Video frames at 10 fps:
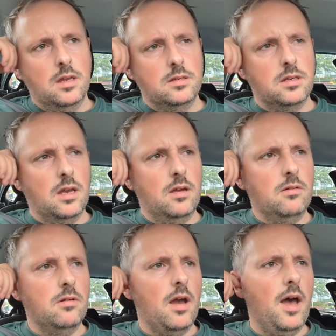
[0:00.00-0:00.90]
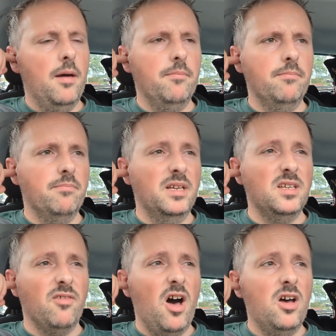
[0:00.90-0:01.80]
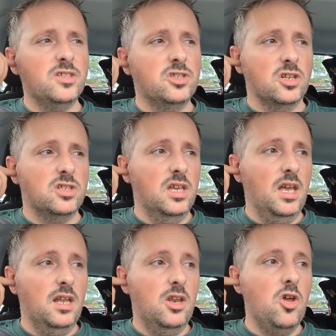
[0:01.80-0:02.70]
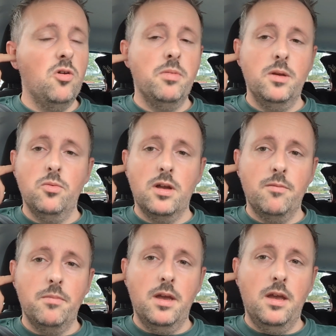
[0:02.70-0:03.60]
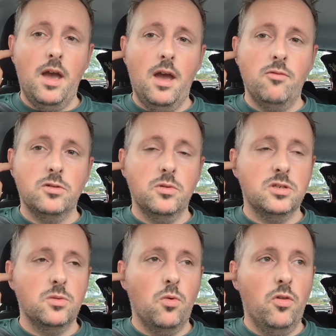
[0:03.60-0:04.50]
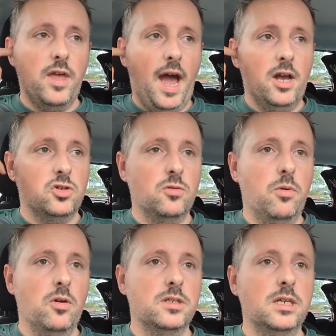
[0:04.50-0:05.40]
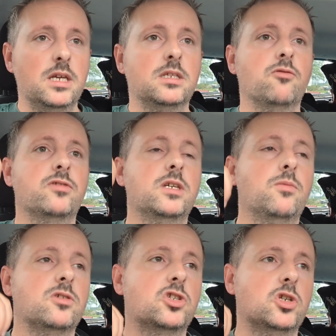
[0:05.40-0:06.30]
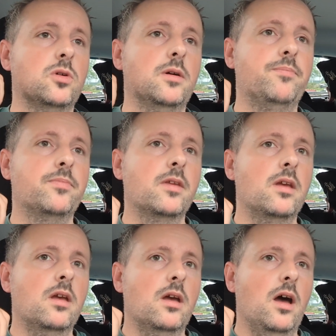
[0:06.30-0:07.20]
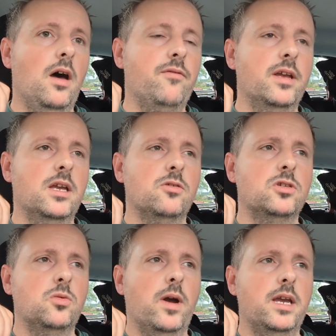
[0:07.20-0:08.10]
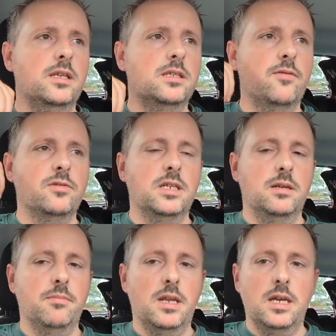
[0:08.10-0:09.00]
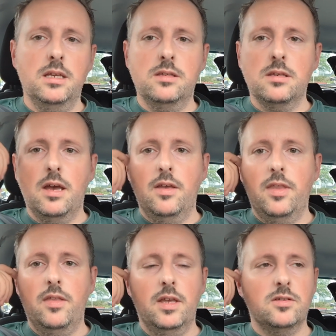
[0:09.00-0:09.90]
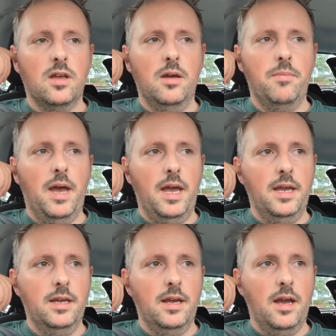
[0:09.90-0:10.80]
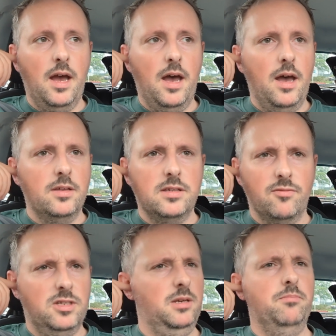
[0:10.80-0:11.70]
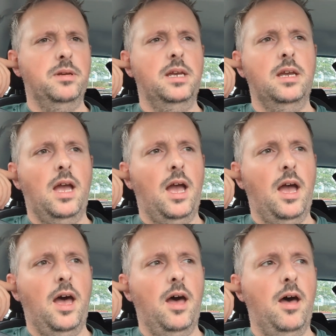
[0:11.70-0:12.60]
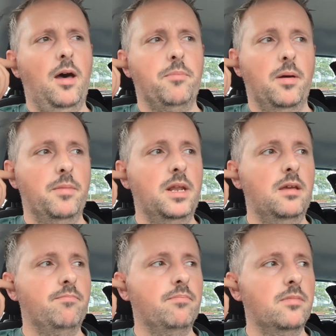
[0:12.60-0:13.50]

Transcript: So basically I've asked Just Eat and nobody will give me a response to what the actual policy is. Obviously with Stuart, I think it was you waited 17 minutes and then they started paying 17p per minute,